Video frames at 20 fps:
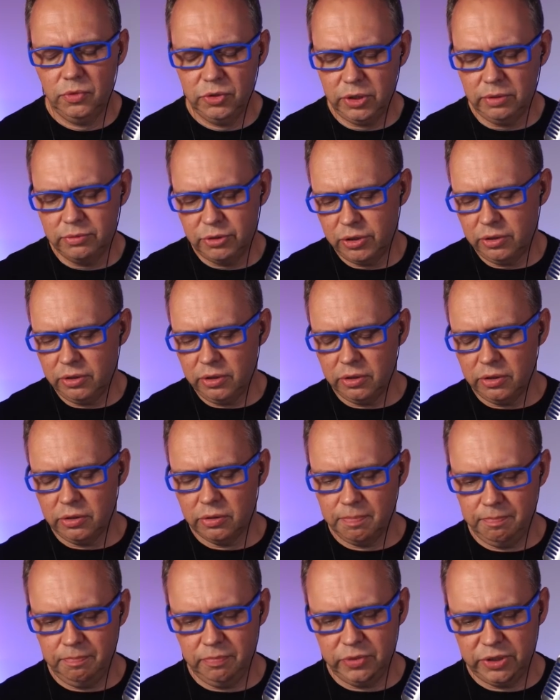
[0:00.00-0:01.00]
So I'm sure
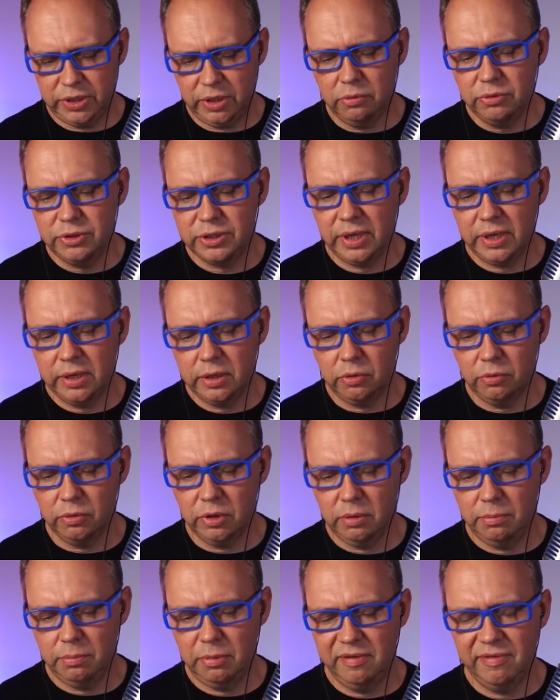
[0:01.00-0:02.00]
your sales cycle
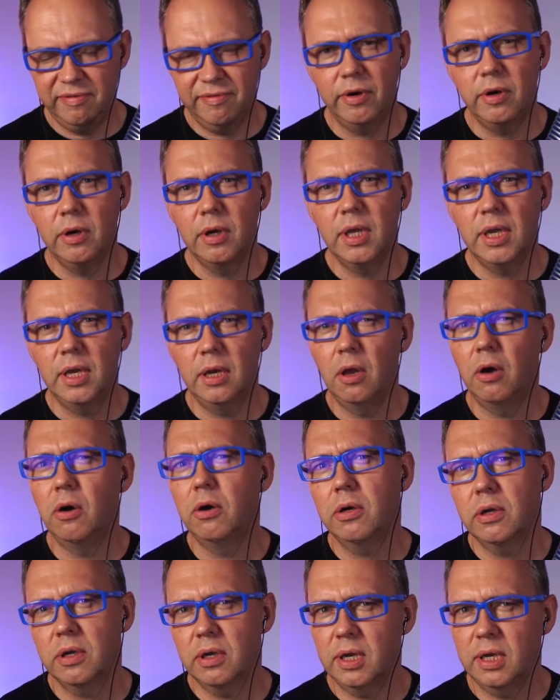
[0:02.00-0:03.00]
can be fairly
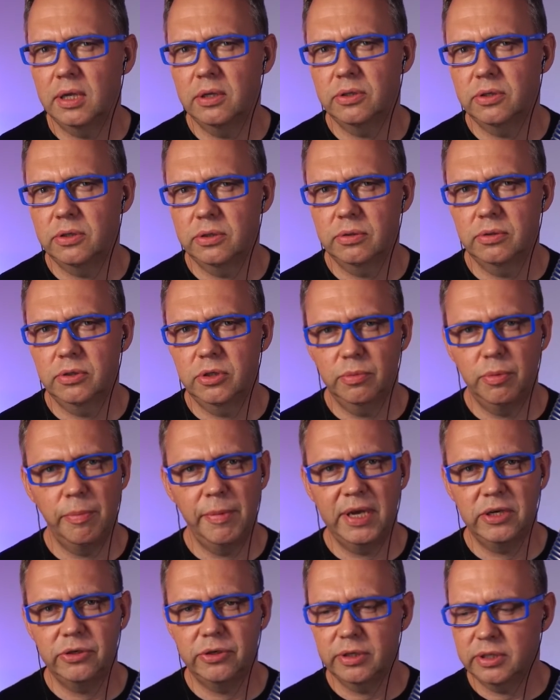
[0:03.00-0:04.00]
long at
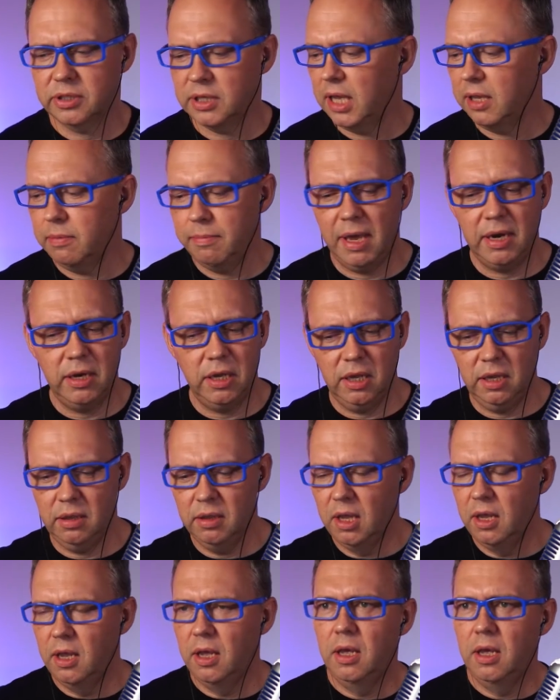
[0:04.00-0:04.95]
Supermetrics, like many